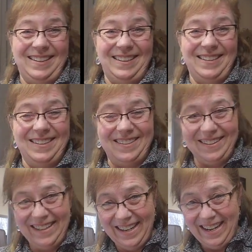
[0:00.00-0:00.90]
You know,
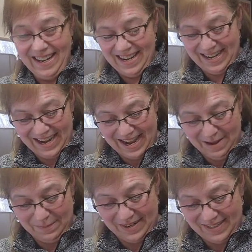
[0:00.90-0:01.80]
it
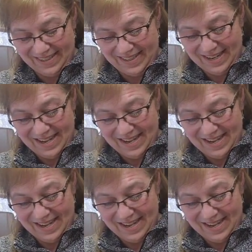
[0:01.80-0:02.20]
happens.